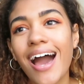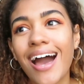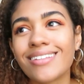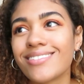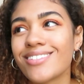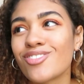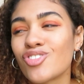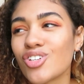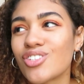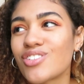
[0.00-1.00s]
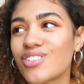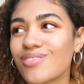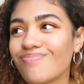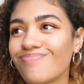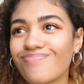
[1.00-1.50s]
And
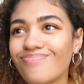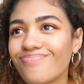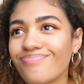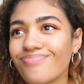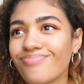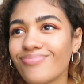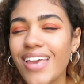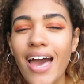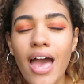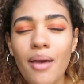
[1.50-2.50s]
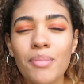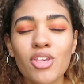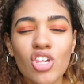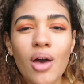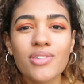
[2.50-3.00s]
just yeah,
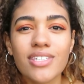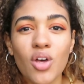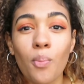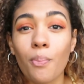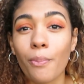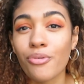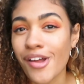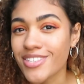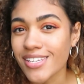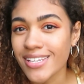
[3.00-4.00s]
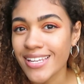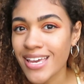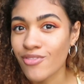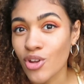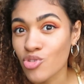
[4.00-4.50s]
Michelle's still present
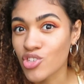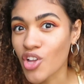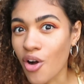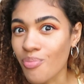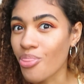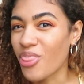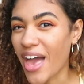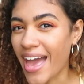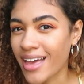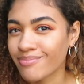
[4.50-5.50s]
even though she's not there.